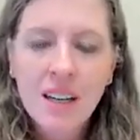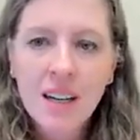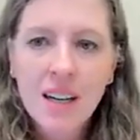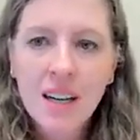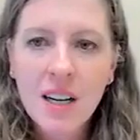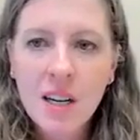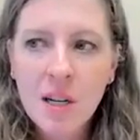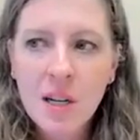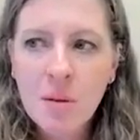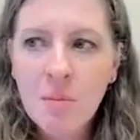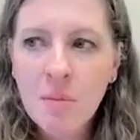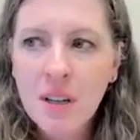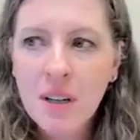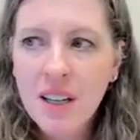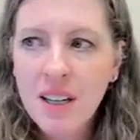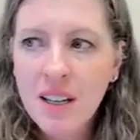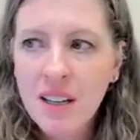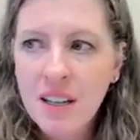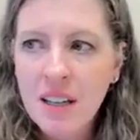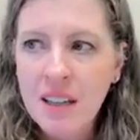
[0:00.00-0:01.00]

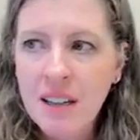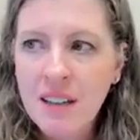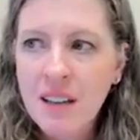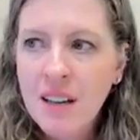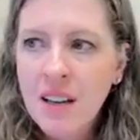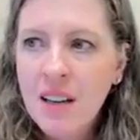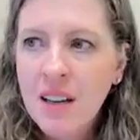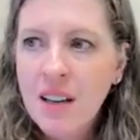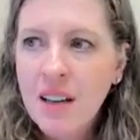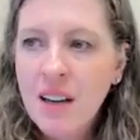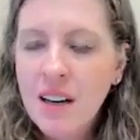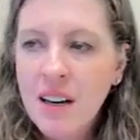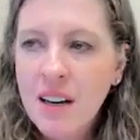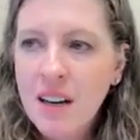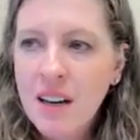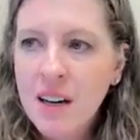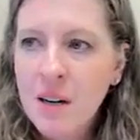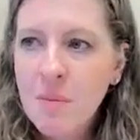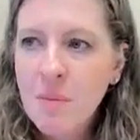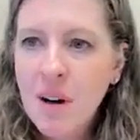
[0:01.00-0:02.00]
I
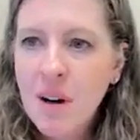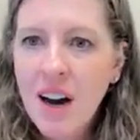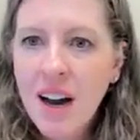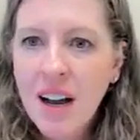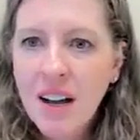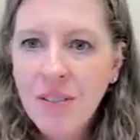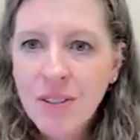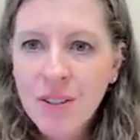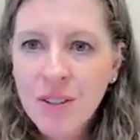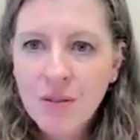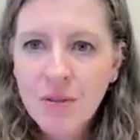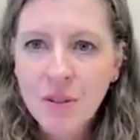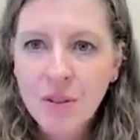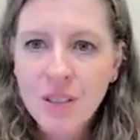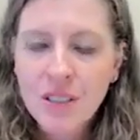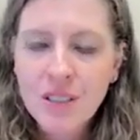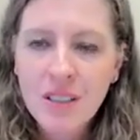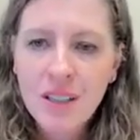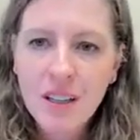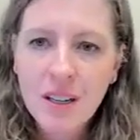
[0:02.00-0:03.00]
feel
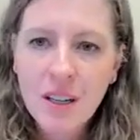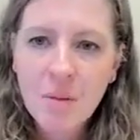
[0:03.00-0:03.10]
fortunate.